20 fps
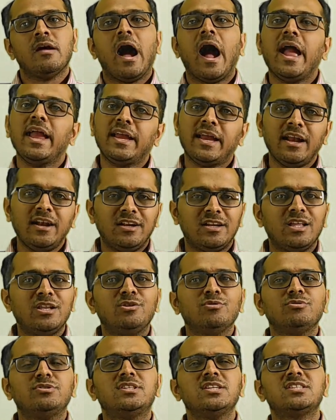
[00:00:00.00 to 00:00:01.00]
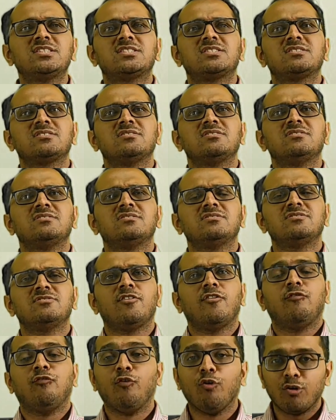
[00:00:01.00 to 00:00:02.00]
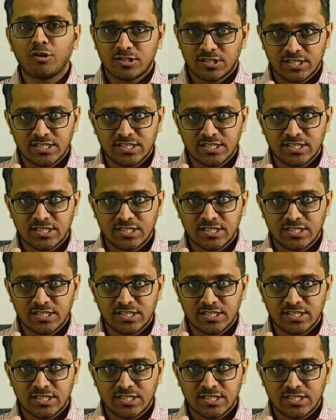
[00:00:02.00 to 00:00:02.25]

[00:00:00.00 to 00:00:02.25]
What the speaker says: I can tell you this 4th